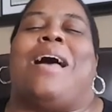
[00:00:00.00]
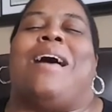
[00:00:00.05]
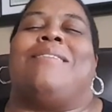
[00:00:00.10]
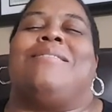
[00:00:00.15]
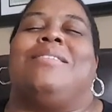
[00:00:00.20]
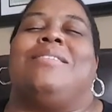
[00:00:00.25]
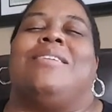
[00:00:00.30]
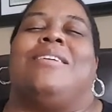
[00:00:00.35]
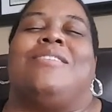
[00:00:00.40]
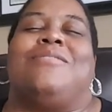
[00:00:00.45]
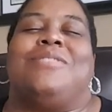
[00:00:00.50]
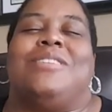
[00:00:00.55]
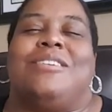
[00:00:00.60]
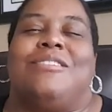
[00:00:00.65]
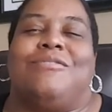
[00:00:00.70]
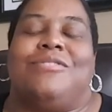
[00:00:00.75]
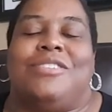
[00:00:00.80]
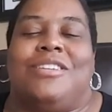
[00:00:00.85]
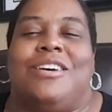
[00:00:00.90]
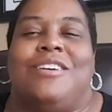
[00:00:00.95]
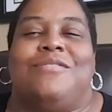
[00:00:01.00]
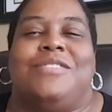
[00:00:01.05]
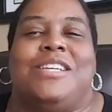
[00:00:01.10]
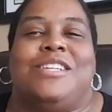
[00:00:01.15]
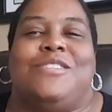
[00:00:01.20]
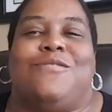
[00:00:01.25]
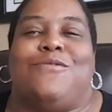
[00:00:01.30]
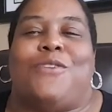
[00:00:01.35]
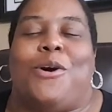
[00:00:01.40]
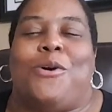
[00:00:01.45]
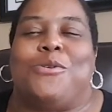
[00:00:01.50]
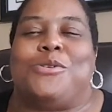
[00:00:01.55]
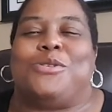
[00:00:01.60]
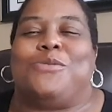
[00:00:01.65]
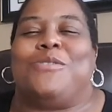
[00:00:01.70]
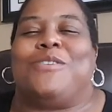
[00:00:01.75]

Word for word: I love, love, love these folks.